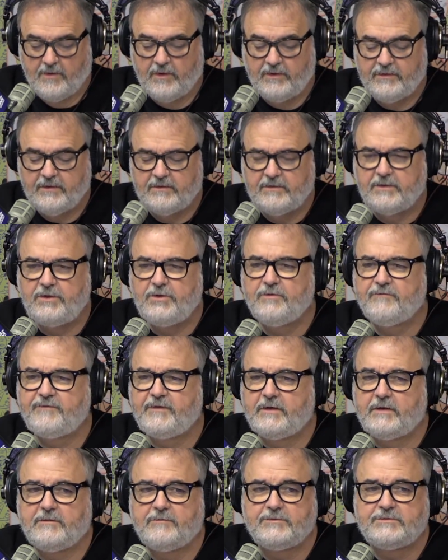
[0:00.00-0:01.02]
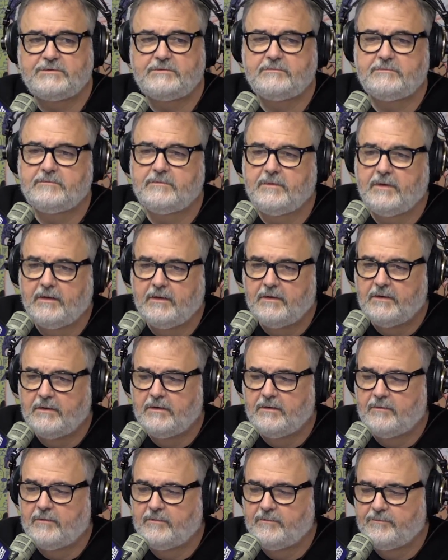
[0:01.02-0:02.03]
80s? I thought the uvula. Well, that was the
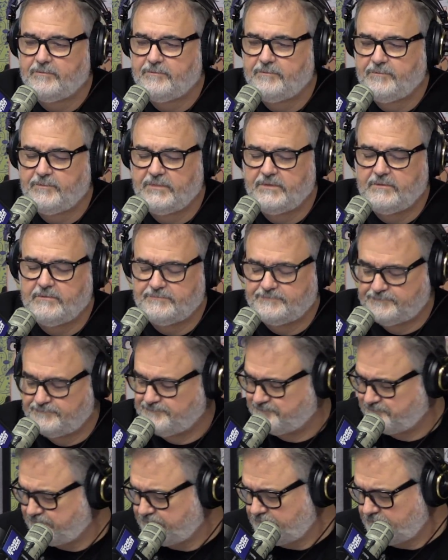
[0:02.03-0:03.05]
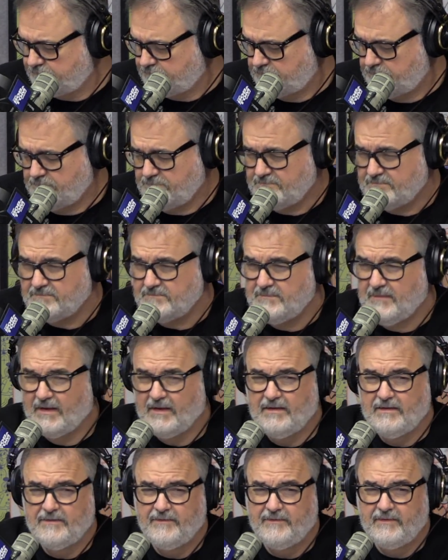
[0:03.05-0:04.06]
Eurythmics. I thought. Yeah. Was that the urethra? What's this
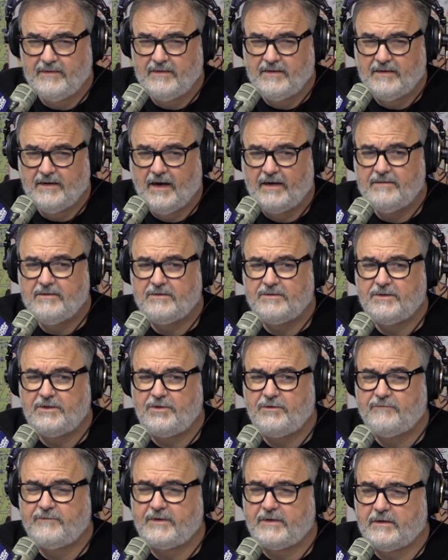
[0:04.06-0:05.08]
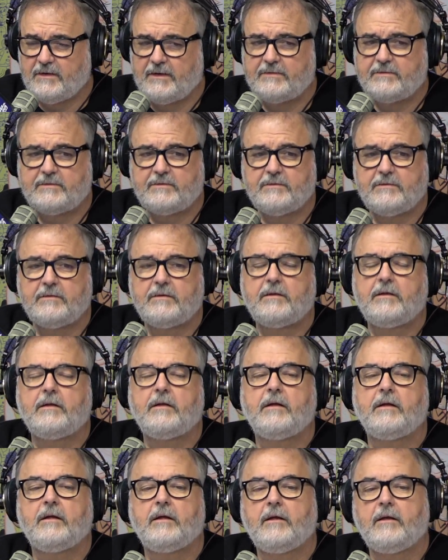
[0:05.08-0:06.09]
thing? I thought the uvula. That's your
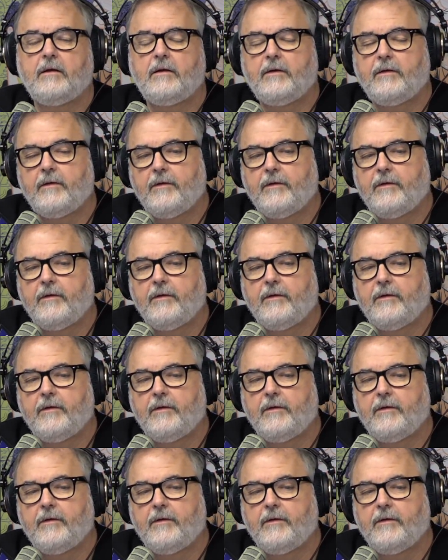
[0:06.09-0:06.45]
septum, right?